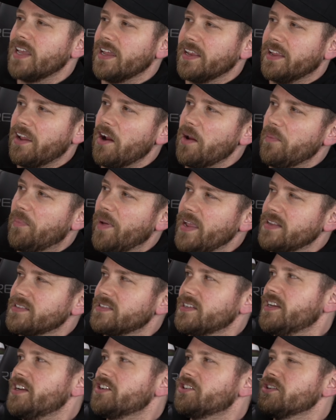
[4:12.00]
got Gary
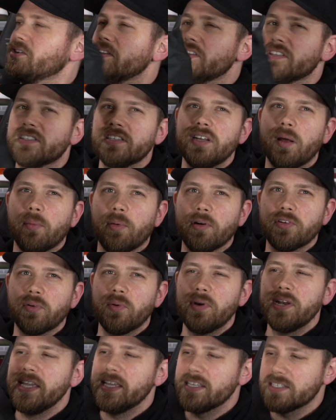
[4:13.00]
Payton's initials, number
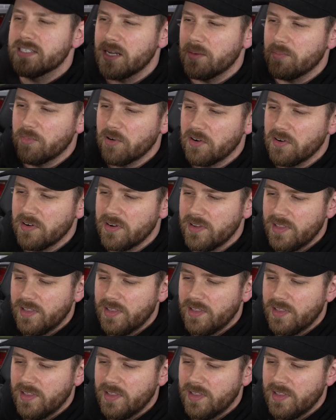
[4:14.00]
20, his number.